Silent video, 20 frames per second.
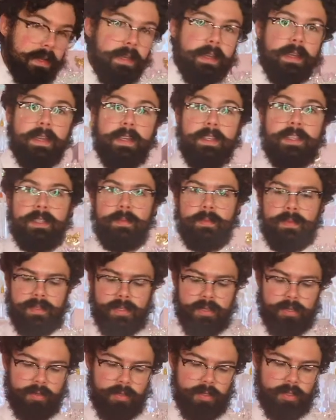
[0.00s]
is some
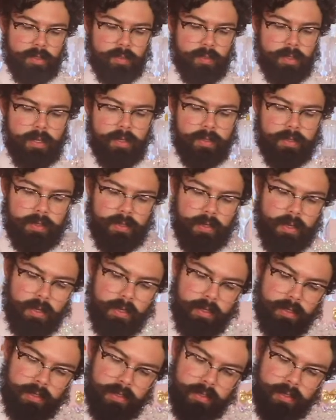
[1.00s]
citrus swirls, so you can
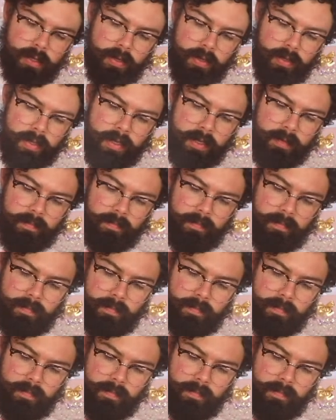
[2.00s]
just dot them